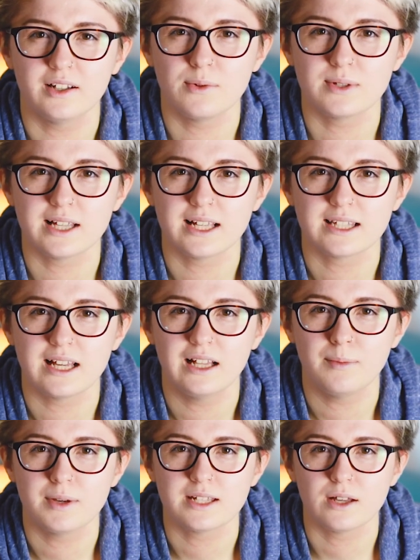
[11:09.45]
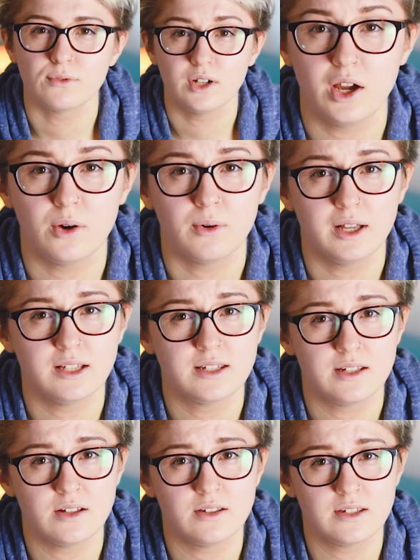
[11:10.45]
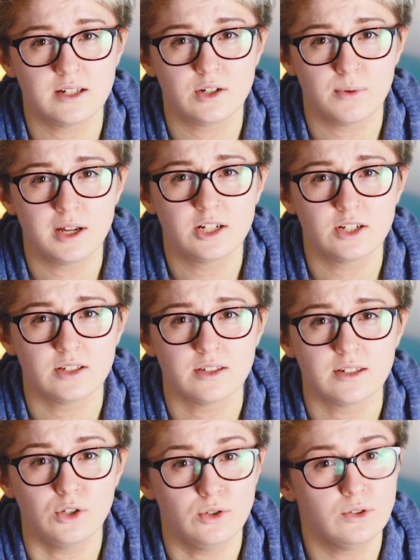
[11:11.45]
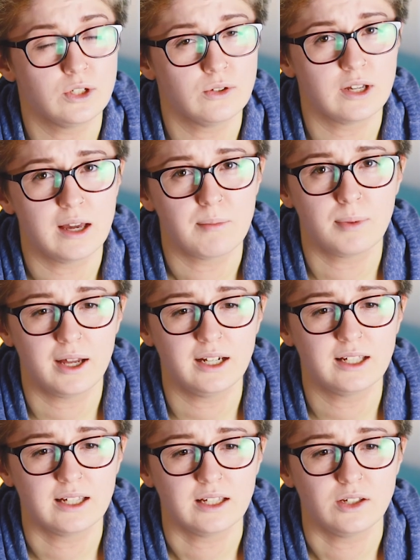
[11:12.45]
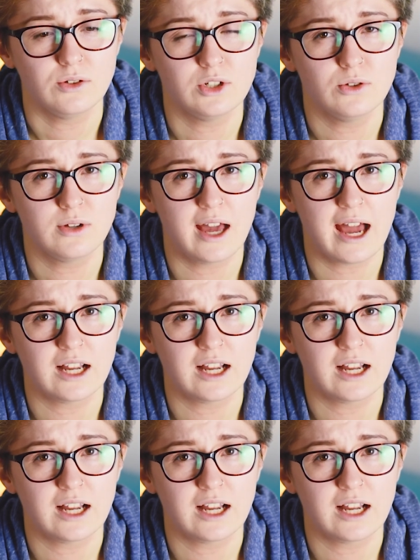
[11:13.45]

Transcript: It was like telling myself, no, in certain situations, you do get panicky, you do get